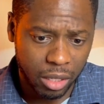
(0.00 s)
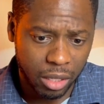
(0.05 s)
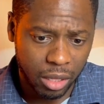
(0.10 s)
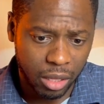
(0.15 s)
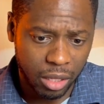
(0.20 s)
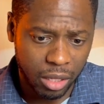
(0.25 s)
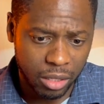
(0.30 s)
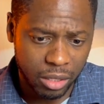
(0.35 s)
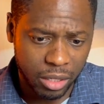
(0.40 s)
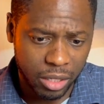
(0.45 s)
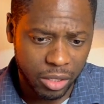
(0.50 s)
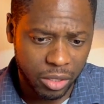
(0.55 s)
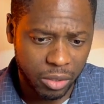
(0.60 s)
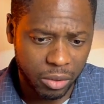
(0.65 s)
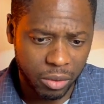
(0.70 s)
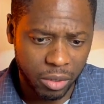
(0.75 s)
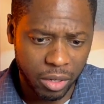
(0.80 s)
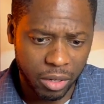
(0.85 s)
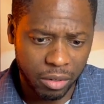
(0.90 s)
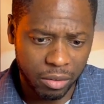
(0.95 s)
this
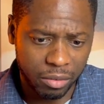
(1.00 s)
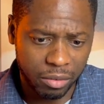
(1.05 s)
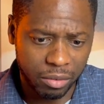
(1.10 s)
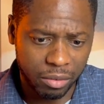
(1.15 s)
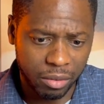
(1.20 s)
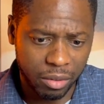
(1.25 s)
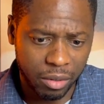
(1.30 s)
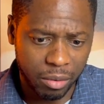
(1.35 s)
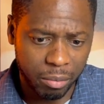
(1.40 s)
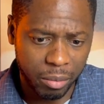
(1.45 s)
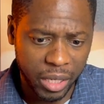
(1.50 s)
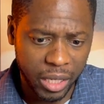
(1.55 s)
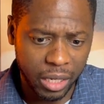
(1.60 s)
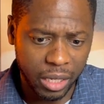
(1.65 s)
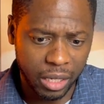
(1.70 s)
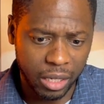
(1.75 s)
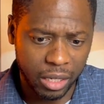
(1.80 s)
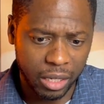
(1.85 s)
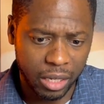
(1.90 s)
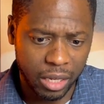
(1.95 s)
issue of
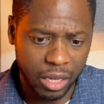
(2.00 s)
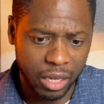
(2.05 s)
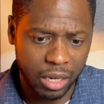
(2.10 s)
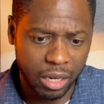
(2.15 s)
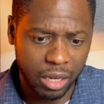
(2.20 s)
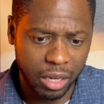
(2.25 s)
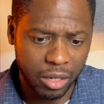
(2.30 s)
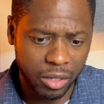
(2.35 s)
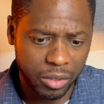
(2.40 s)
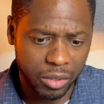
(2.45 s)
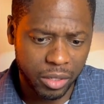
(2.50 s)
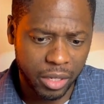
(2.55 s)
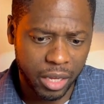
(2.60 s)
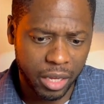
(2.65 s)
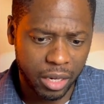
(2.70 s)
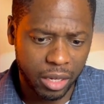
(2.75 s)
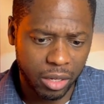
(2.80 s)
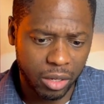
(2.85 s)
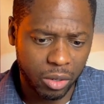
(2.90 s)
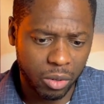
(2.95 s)
meaning and
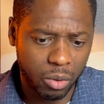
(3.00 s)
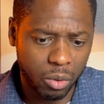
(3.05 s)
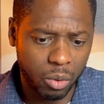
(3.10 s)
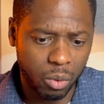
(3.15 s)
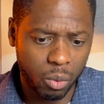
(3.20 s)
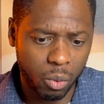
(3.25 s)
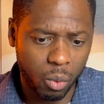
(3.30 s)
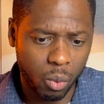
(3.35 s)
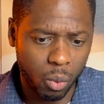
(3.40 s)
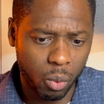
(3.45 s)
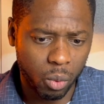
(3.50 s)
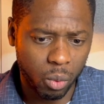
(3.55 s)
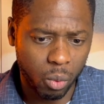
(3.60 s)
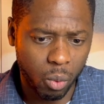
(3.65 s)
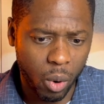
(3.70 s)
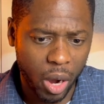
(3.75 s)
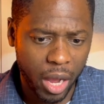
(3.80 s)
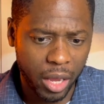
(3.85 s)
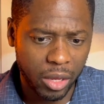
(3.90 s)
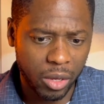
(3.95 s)
understanding
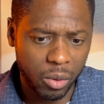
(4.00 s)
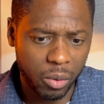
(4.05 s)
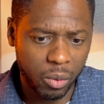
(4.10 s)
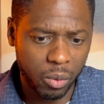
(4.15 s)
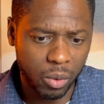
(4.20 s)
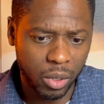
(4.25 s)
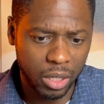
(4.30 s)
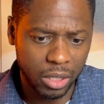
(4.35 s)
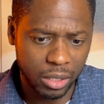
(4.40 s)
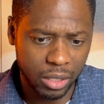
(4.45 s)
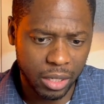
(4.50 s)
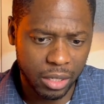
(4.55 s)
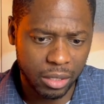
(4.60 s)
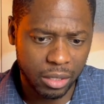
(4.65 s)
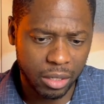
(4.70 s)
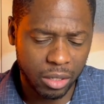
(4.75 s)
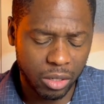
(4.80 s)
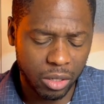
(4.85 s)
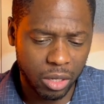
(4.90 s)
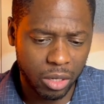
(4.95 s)
why you exist
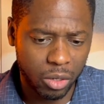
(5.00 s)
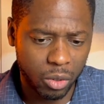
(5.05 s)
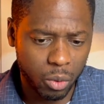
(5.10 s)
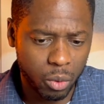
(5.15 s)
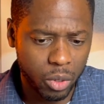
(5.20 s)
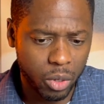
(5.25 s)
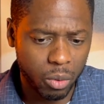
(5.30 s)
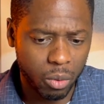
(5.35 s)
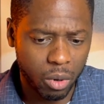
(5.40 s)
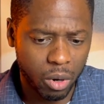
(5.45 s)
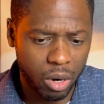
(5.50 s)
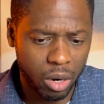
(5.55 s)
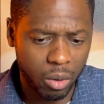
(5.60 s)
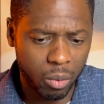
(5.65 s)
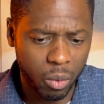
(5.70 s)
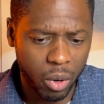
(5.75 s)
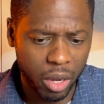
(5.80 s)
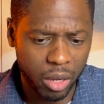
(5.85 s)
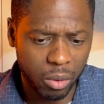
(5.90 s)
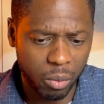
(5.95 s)
and who you are and
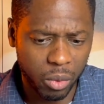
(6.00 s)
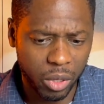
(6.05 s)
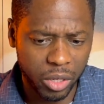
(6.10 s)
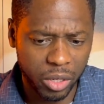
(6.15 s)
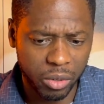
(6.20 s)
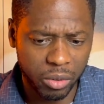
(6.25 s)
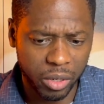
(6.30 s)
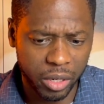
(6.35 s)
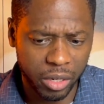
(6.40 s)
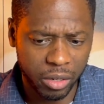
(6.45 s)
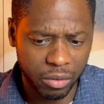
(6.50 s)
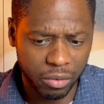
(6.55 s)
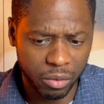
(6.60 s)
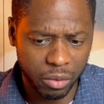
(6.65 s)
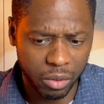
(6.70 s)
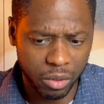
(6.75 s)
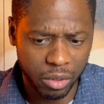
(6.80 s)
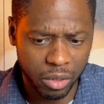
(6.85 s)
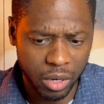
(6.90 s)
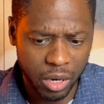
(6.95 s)
what you're here
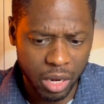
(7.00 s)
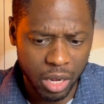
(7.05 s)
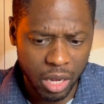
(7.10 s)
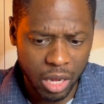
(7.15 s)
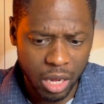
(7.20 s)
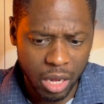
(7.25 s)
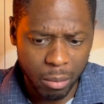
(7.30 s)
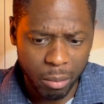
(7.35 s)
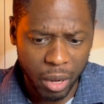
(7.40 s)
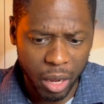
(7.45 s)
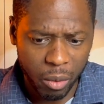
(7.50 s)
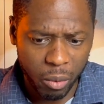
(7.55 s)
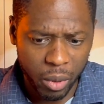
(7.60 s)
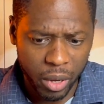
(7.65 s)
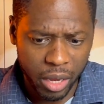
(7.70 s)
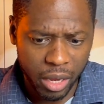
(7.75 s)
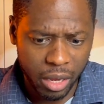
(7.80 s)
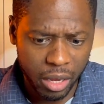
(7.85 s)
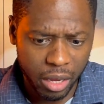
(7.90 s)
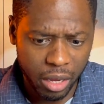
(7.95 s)
for, by
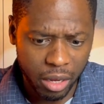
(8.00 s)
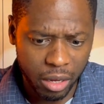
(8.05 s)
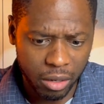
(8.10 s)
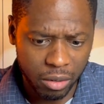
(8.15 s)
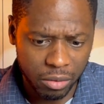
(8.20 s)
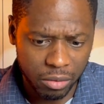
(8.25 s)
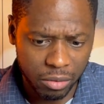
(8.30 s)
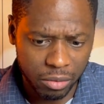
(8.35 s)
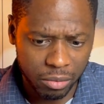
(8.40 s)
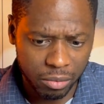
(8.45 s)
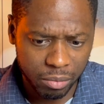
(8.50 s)
way of